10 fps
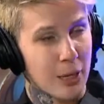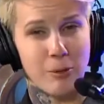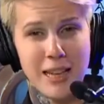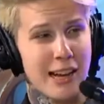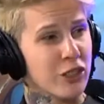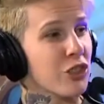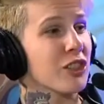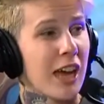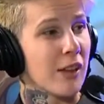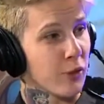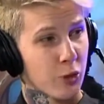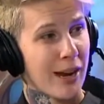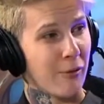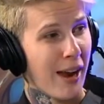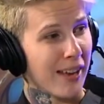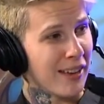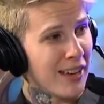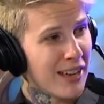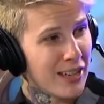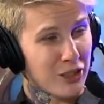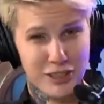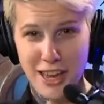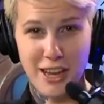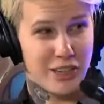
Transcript: it was actually just kind of a train wreck. just like a